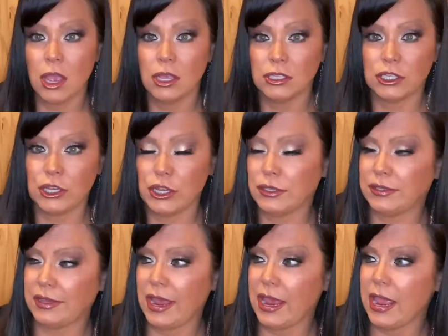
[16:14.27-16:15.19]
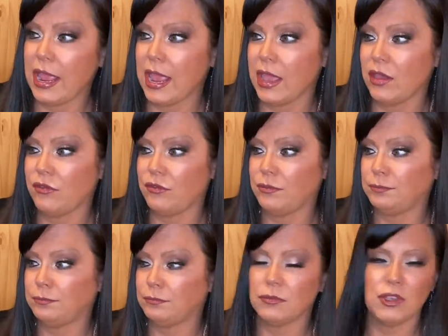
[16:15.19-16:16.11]
So you see if
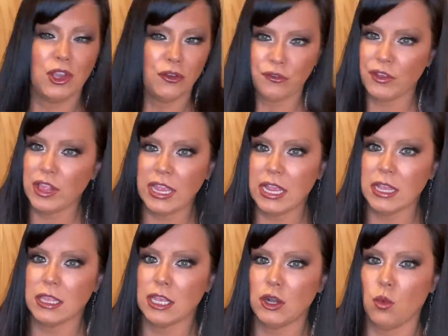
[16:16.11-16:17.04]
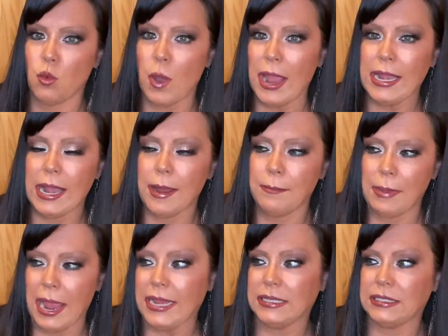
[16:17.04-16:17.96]
you're feeling a little white and
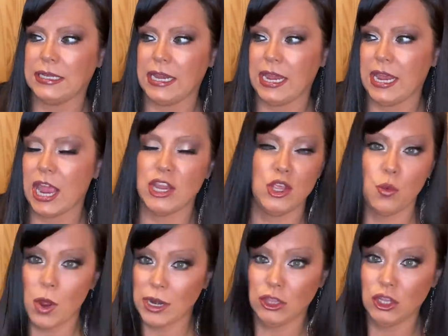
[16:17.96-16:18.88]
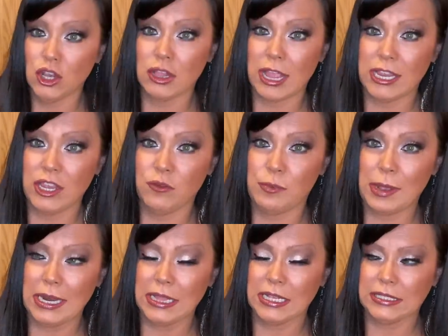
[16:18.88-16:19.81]
pasty and you want to look like you've been
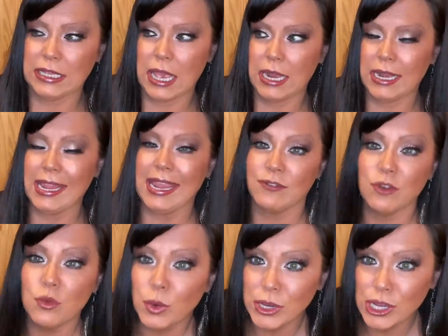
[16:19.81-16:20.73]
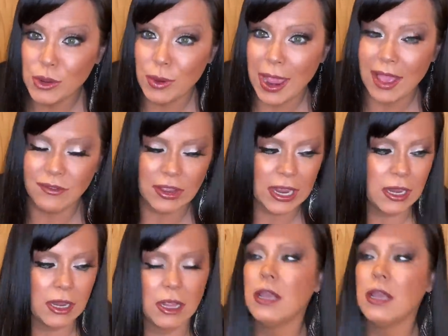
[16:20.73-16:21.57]
in the sun even when you haven't,